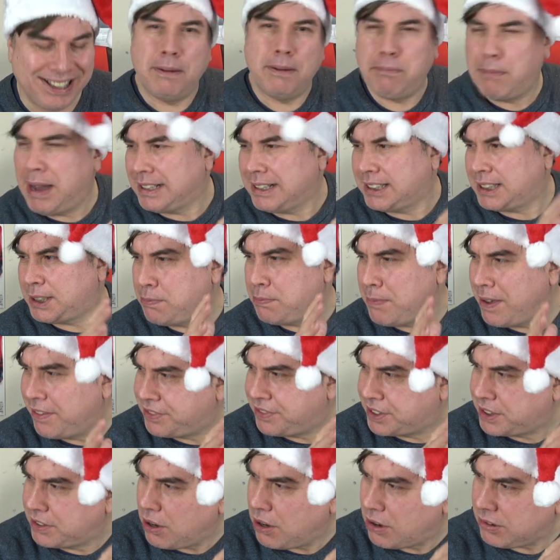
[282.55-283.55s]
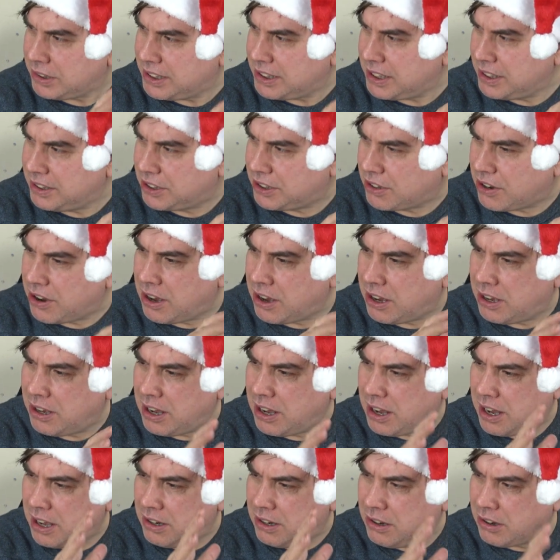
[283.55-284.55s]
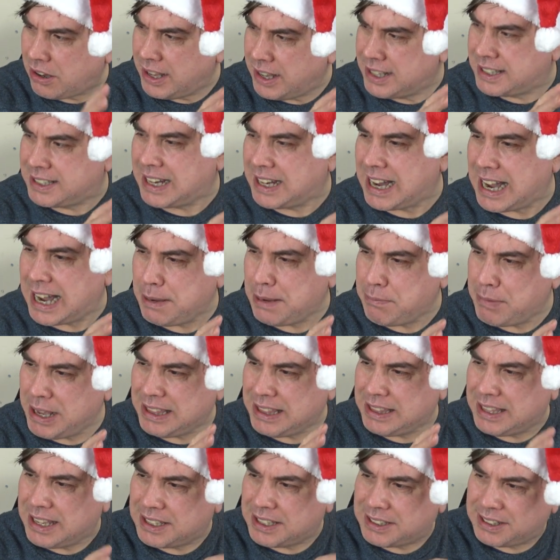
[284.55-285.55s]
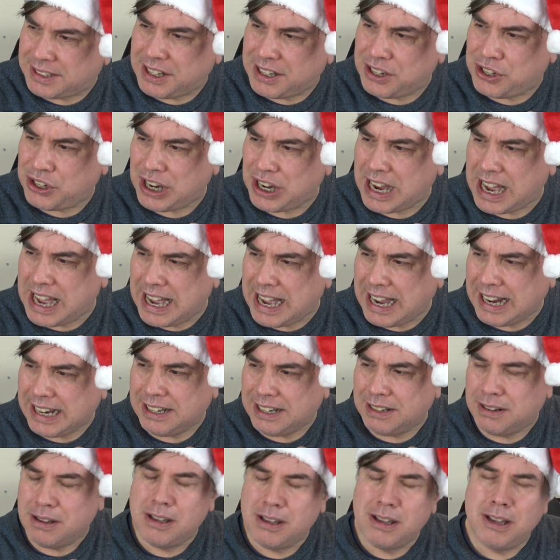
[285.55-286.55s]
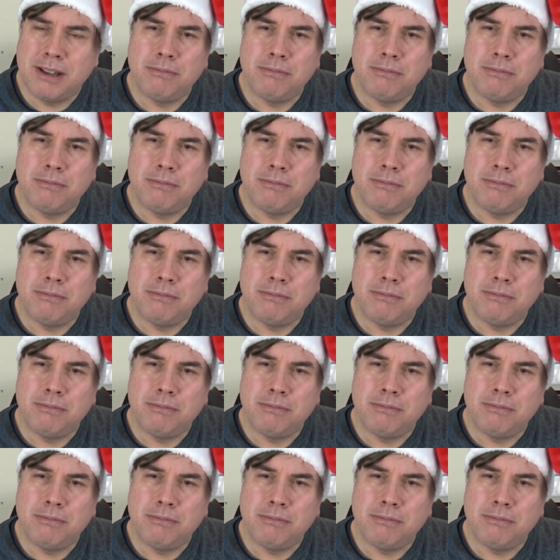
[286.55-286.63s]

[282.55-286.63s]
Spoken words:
And Matt Smith's Doctor's got a lot of time in this to shine,